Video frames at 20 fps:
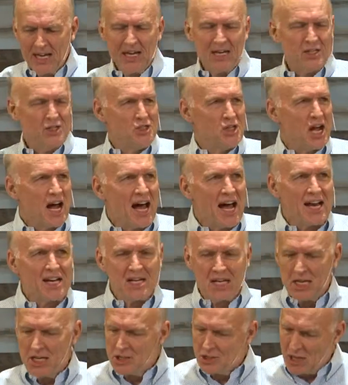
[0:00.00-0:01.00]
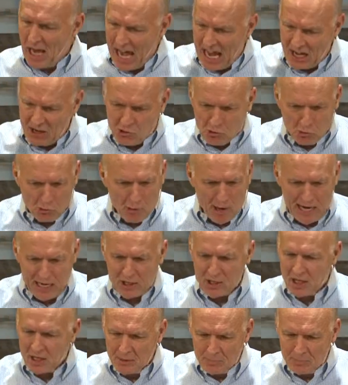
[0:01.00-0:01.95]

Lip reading: John is a great